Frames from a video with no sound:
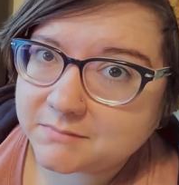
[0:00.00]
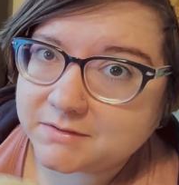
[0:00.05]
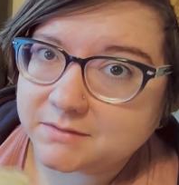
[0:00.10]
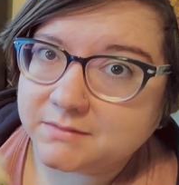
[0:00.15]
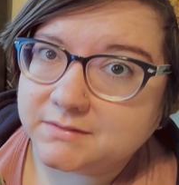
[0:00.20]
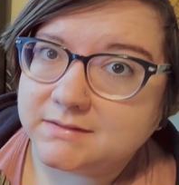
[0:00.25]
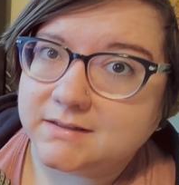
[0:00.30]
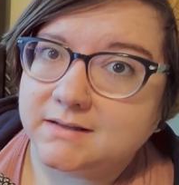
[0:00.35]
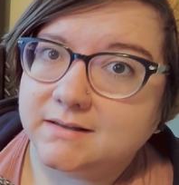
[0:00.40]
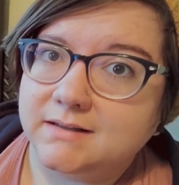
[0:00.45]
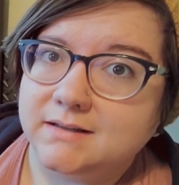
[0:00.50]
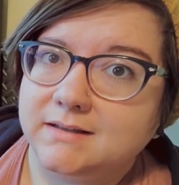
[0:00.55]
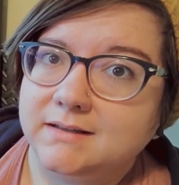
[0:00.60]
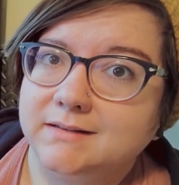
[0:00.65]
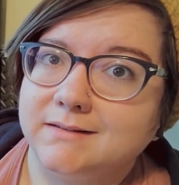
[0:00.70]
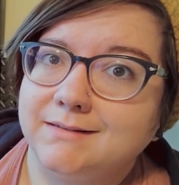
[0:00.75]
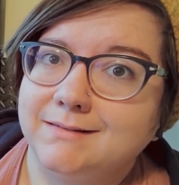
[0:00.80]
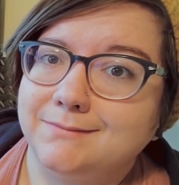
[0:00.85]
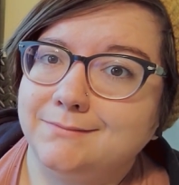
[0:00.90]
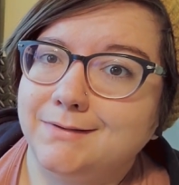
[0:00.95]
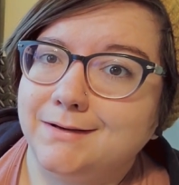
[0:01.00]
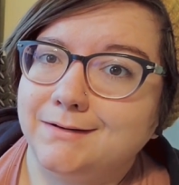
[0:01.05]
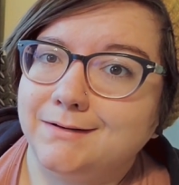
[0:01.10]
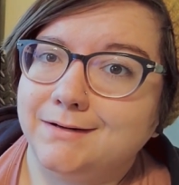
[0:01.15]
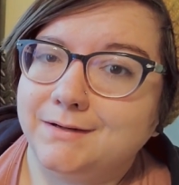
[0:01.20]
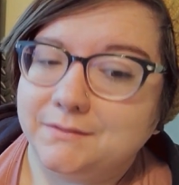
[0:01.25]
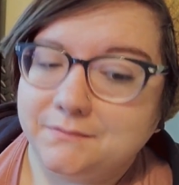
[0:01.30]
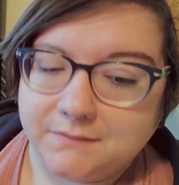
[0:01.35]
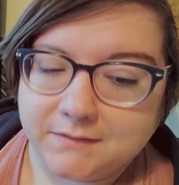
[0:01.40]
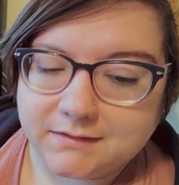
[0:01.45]
so it's not like it's
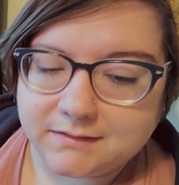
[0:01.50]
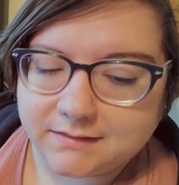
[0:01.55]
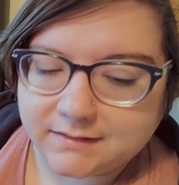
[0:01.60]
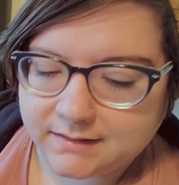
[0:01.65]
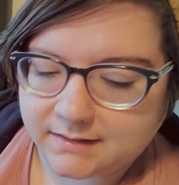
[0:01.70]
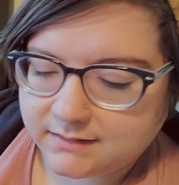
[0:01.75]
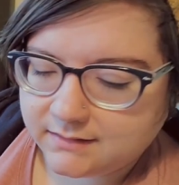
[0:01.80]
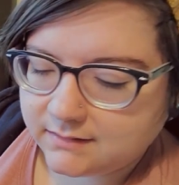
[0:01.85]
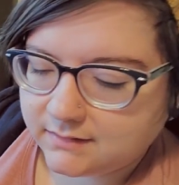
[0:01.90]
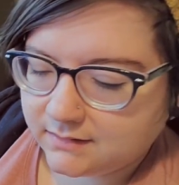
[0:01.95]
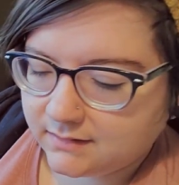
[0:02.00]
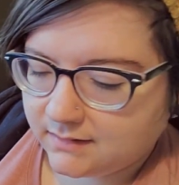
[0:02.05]
very fiddly.